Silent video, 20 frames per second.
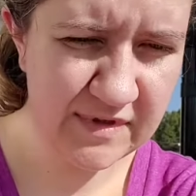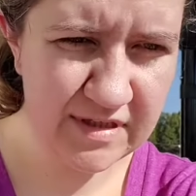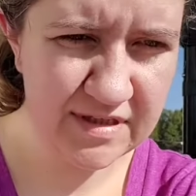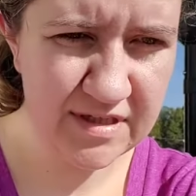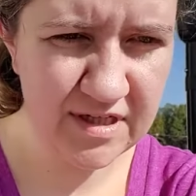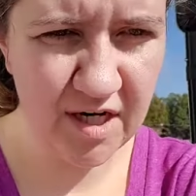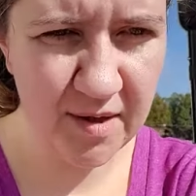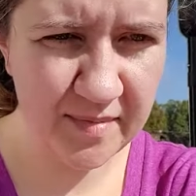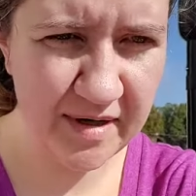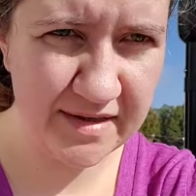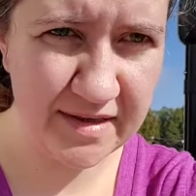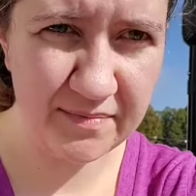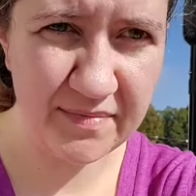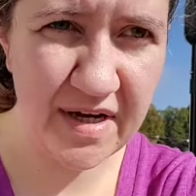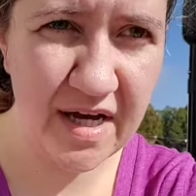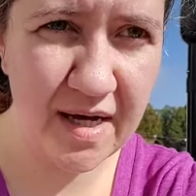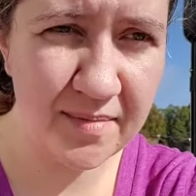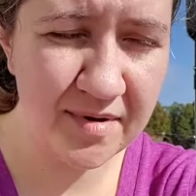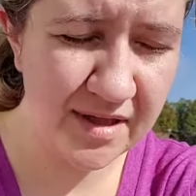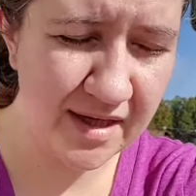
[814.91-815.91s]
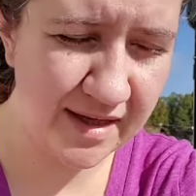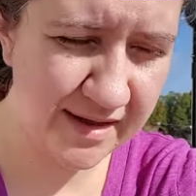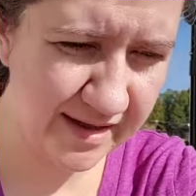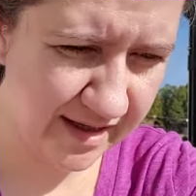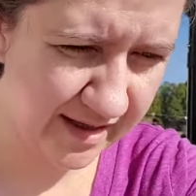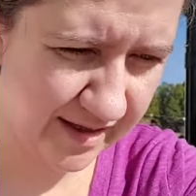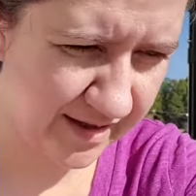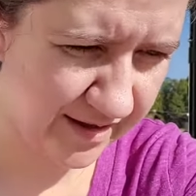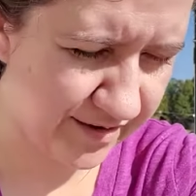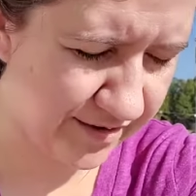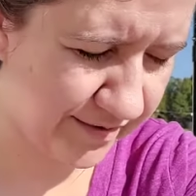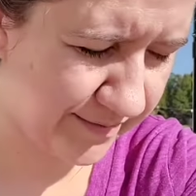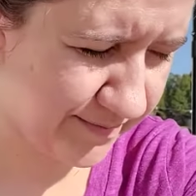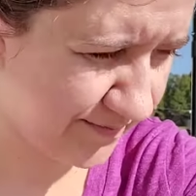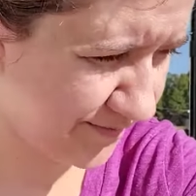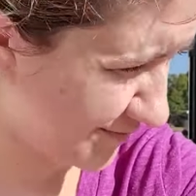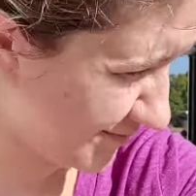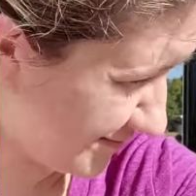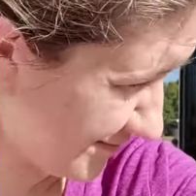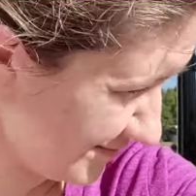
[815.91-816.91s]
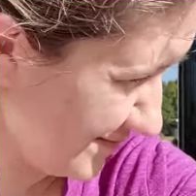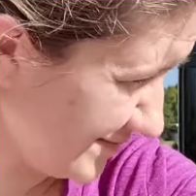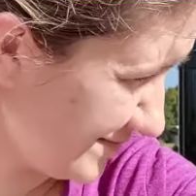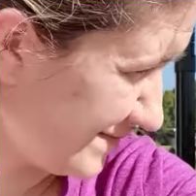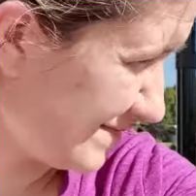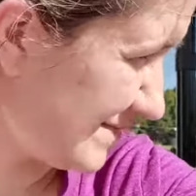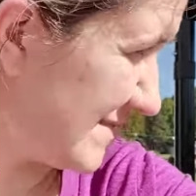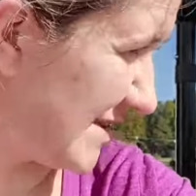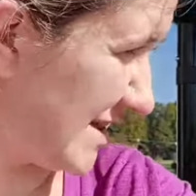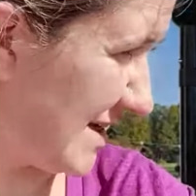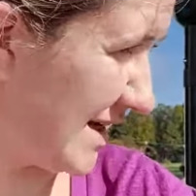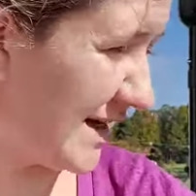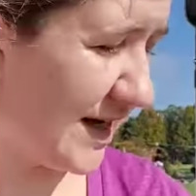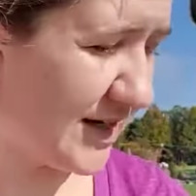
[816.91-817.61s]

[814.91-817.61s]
Sorry about the bobble on that heel. I